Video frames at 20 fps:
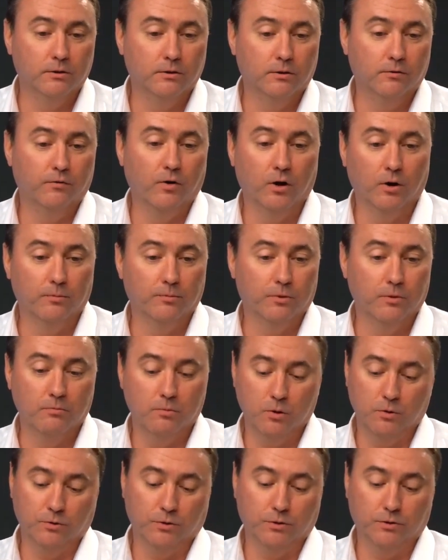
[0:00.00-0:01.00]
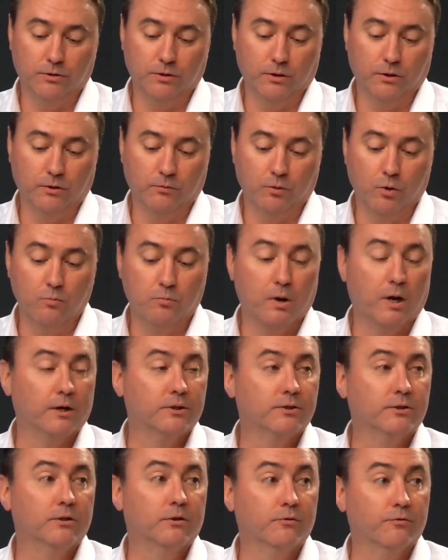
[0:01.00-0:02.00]
develop the most
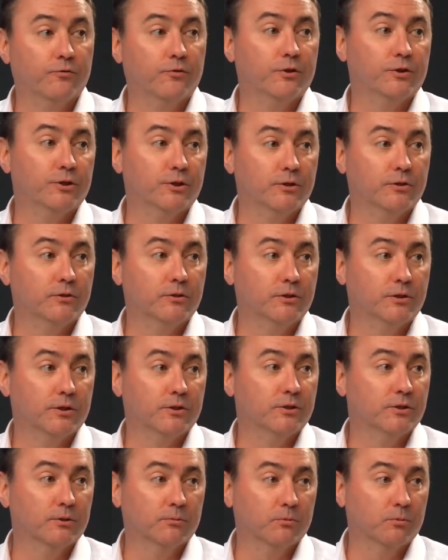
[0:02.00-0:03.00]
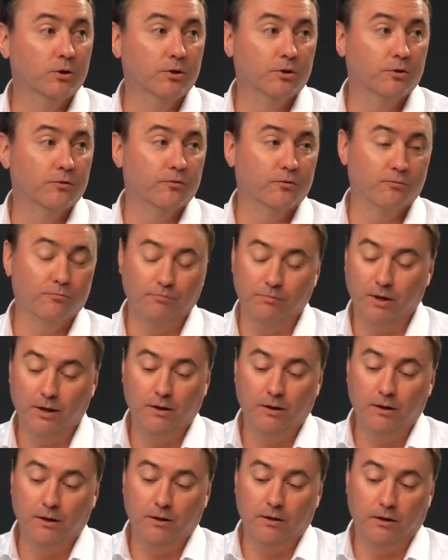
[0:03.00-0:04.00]
robust and efficient system, clear from
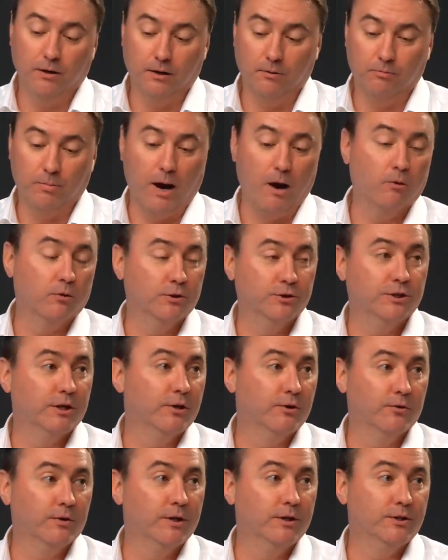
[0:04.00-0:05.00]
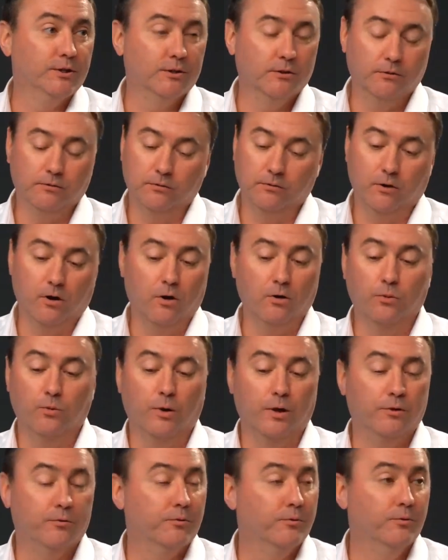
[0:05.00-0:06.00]
power generation all the
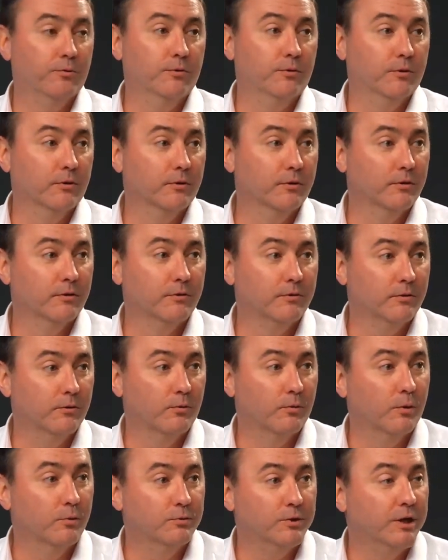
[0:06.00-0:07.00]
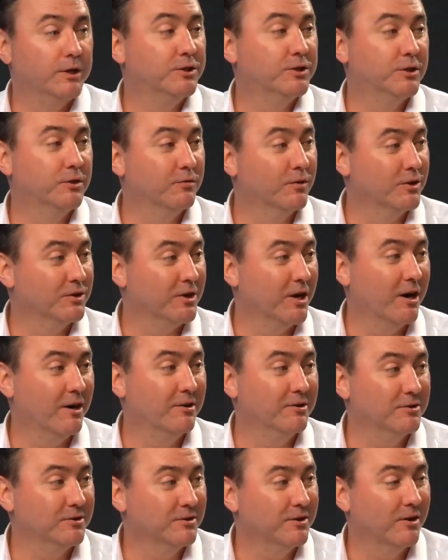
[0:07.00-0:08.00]
way through to the rotation of our
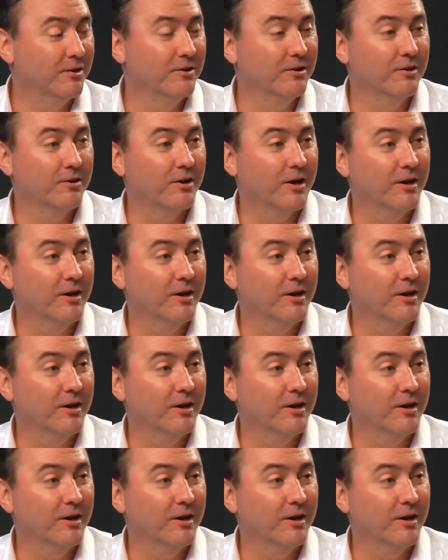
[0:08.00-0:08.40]
tires in our